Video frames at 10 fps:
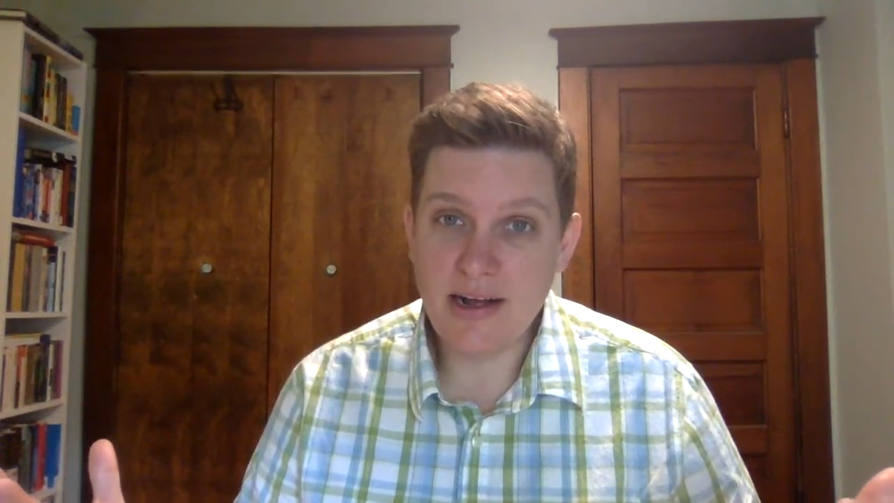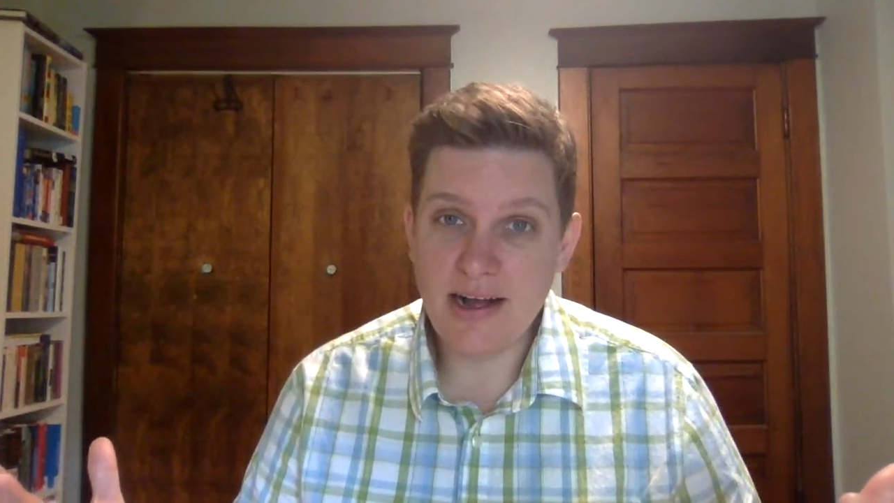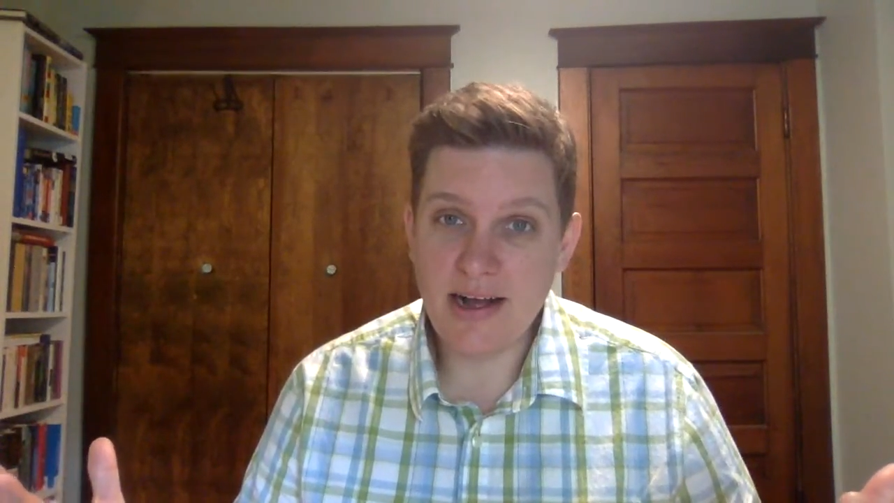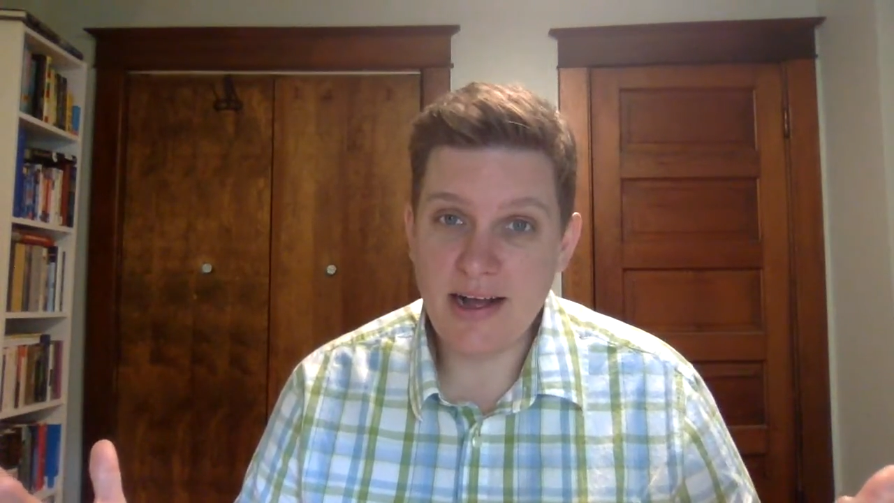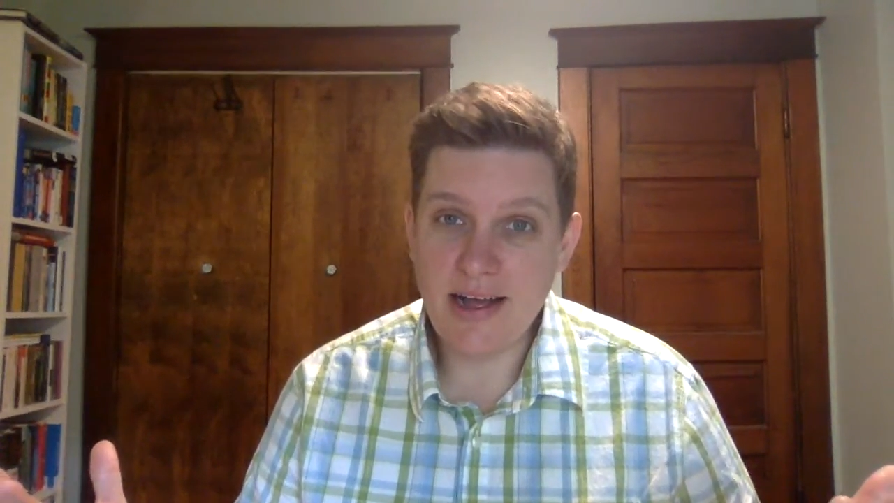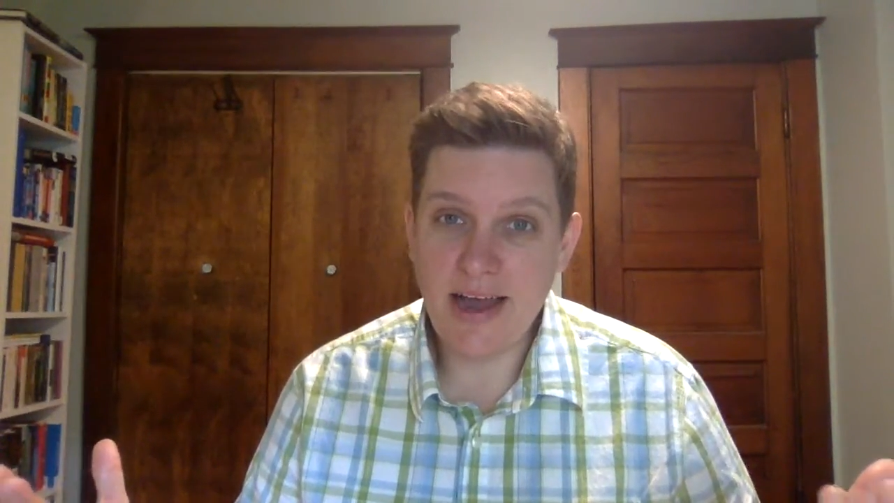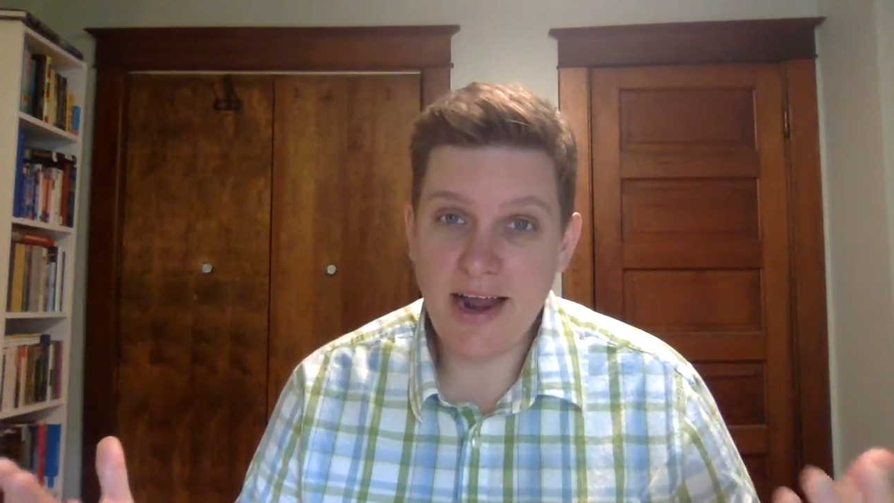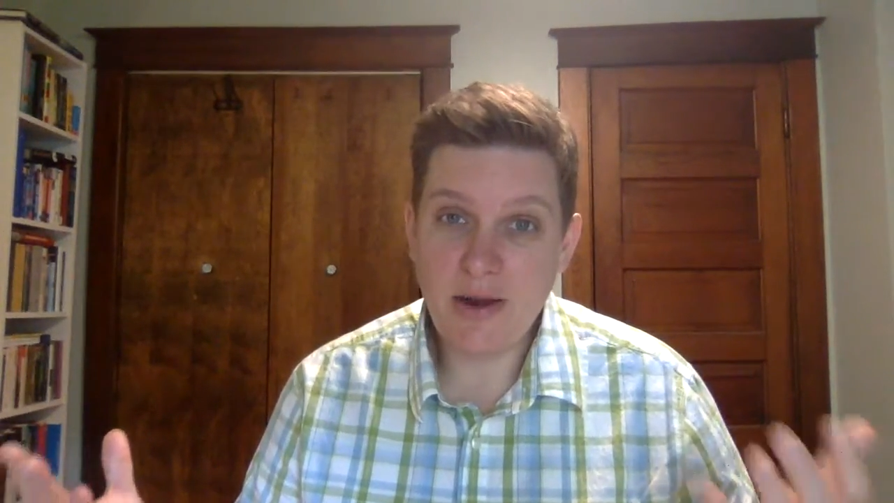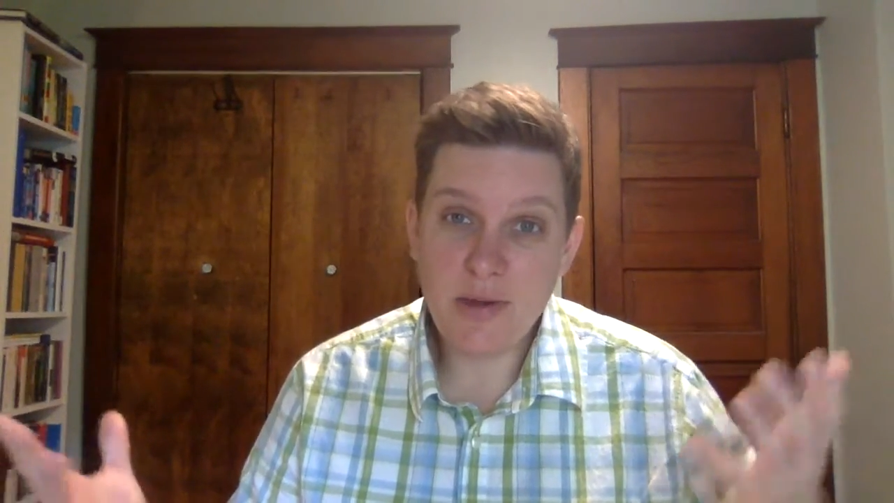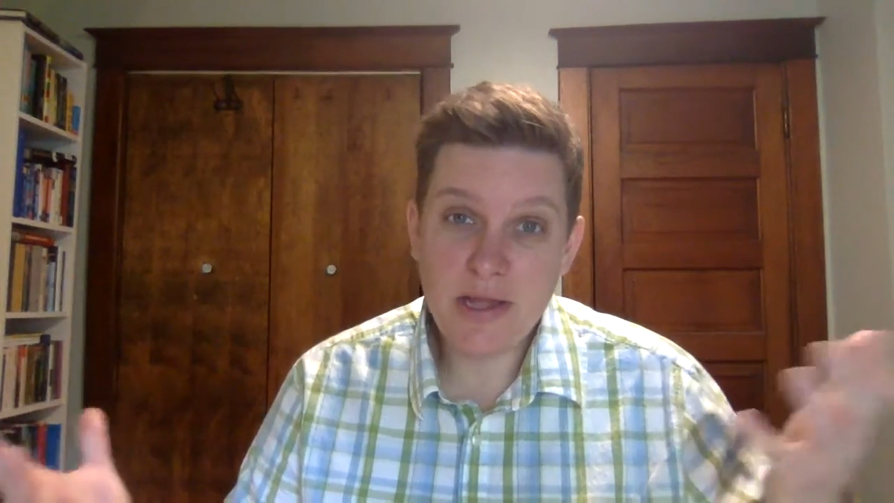And
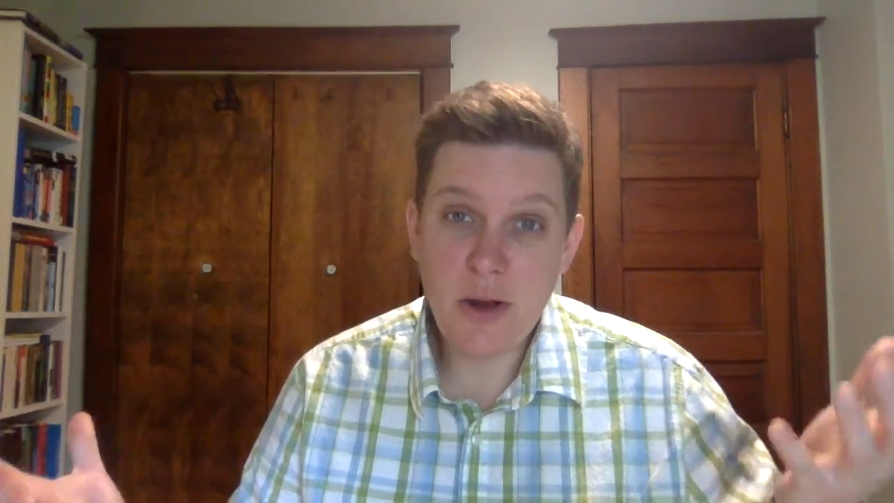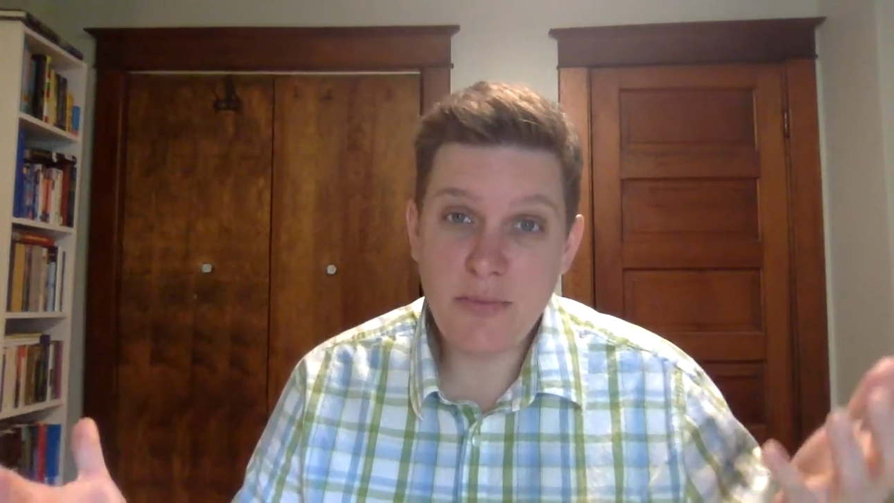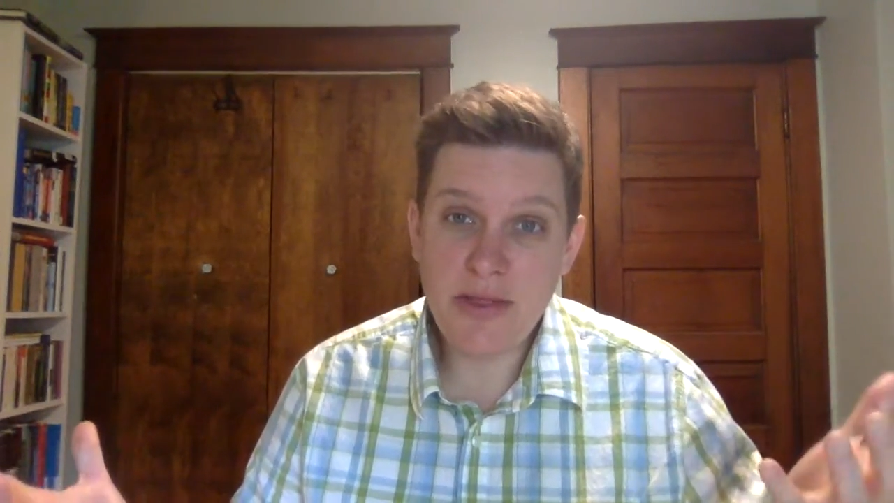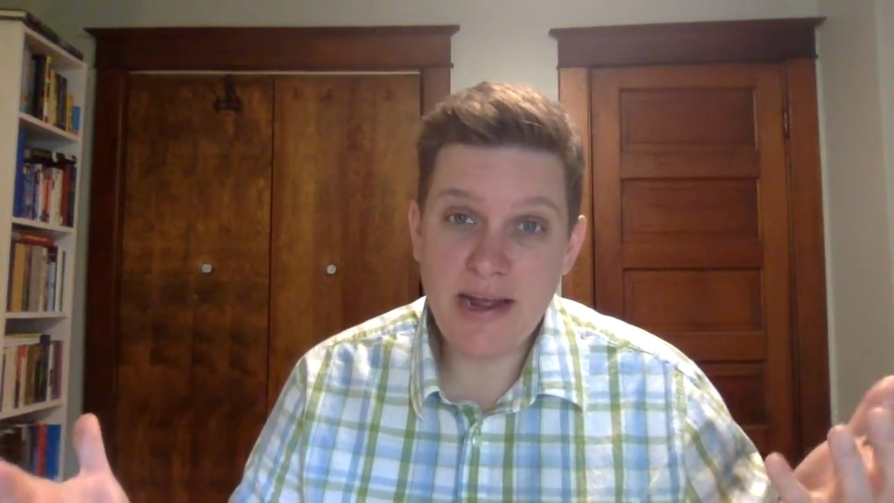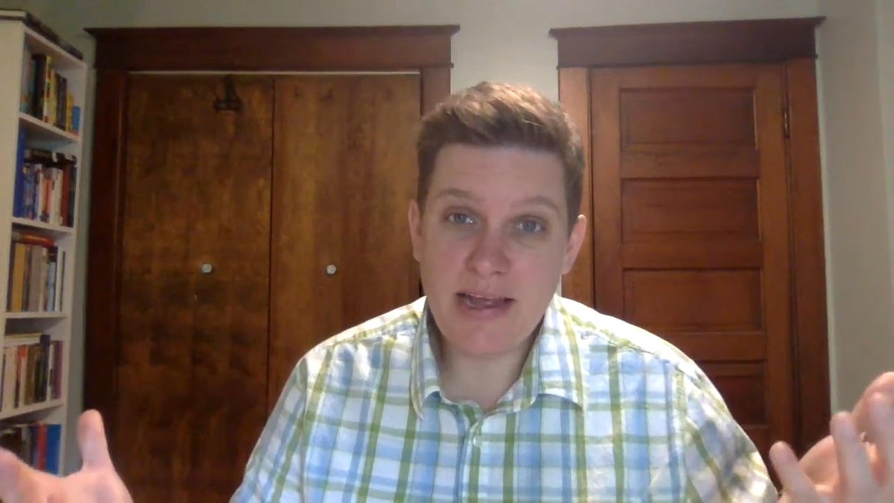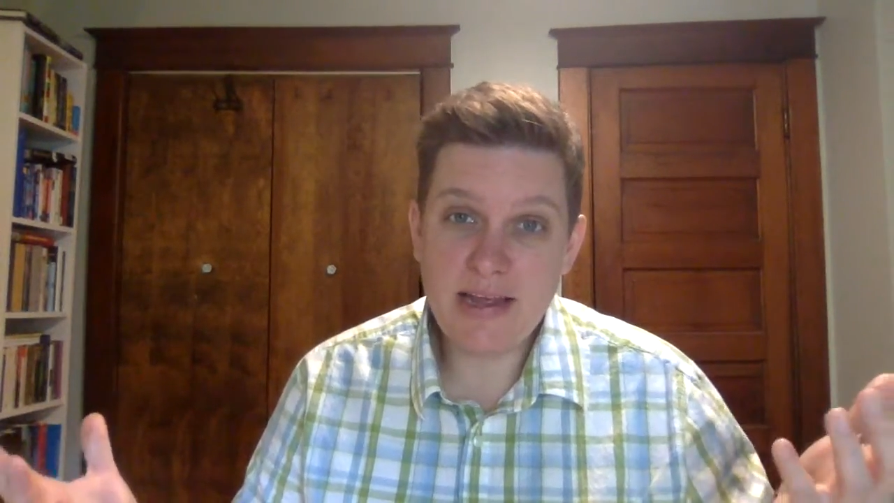I really hope that